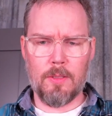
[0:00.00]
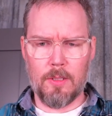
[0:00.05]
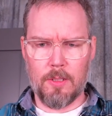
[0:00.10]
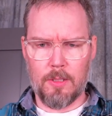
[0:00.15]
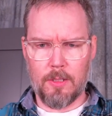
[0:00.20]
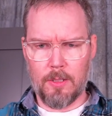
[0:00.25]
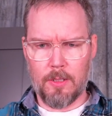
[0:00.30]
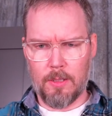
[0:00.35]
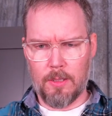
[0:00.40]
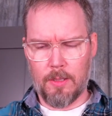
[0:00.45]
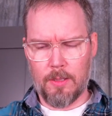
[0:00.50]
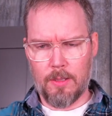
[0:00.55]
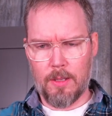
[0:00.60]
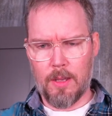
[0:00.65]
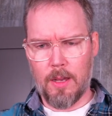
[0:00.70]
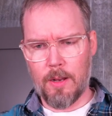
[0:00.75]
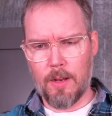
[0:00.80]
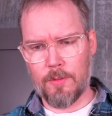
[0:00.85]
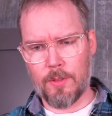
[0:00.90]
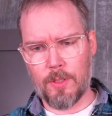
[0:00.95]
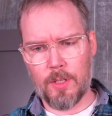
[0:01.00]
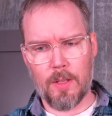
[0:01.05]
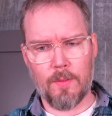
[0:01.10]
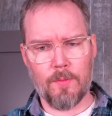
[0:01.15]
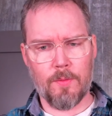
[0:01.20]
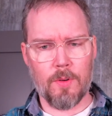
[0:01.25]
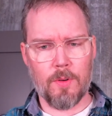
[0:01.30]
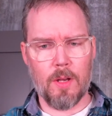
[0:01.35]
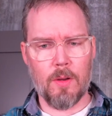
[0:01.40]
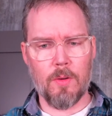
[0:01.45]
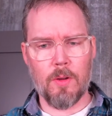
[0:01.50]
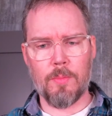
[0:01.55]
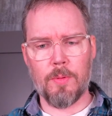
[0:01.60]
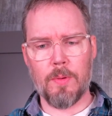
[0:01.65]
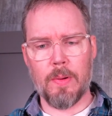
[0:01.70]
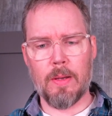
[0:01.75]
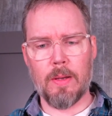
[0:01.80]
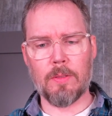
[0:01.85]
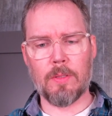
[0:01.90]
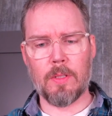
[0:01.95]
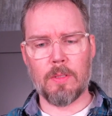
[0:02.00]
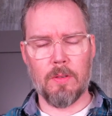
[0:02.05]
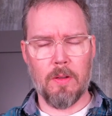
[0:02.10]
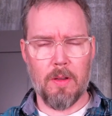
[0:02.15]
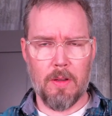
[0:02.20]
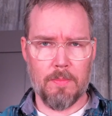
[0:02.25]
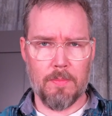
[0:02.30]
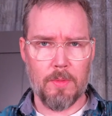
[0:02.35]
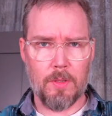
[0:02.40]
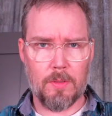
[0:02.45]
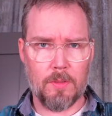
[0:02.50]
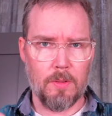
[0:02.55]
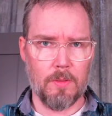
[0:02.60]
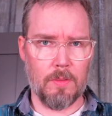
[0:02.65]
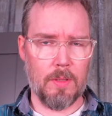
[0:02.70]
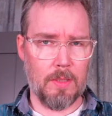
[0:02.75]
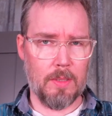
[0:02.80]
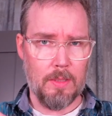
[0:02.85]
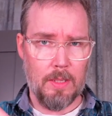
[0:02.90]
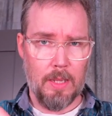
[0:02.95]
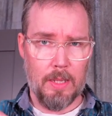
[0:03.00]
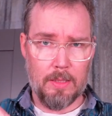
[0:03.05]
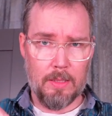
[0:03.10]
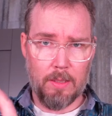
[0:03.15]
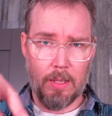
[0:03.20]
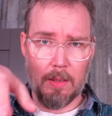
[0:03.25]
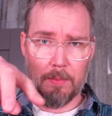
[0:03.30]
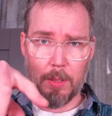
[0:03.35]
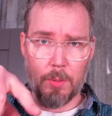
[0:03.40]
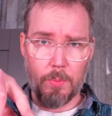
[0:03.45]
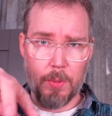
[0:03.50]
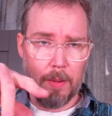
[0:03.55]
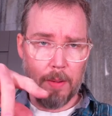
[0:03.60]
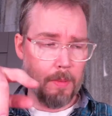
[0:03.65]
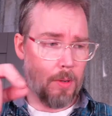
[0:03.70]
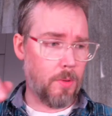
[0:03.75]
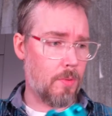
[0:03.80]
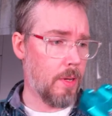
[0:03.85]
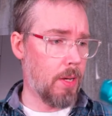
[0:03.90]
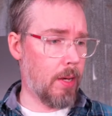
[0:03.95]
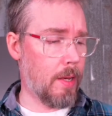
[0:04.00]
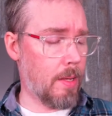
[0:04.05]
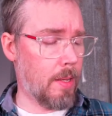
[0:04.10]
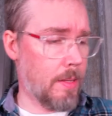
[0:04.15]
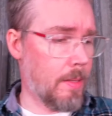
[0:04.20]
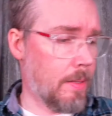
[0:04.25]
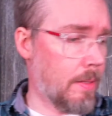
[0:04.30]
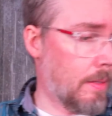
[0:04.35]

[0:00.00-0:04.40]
a ton of shit for how I pronounce it, so I'm not going. It's in between blue and